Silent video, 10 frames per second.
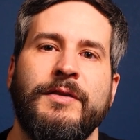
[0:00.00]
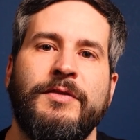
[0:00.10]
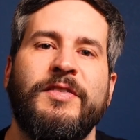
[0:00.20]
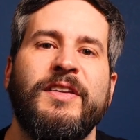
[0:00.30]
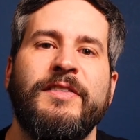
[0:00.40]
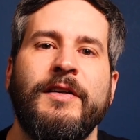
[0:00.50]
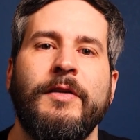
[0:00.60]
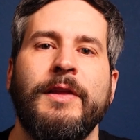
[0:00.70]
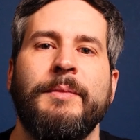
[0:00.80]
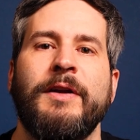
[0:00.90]
Just
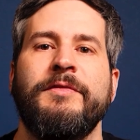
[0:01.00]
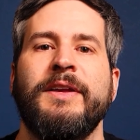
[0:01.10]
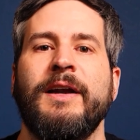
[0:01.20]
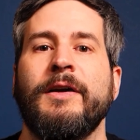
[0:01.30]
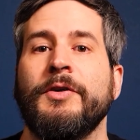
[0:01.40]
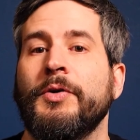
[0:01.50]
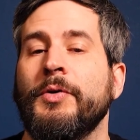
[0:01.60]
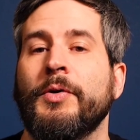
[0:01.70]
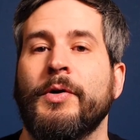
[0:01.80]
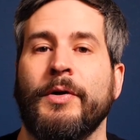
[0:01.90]
consider the amount of data
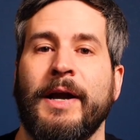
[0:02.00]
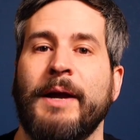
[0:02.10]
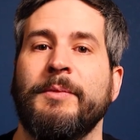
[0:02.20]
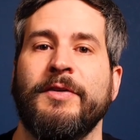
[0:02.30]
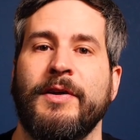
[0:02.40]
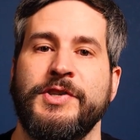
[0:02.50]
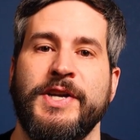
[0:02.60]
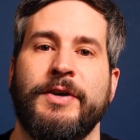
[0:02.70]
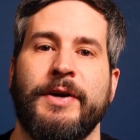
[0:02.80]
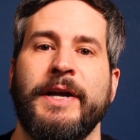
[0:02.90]
Google or Amazon
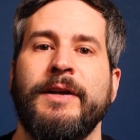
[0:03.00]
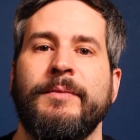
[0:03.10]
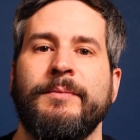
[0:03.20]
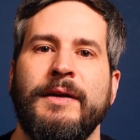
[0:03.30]
generate.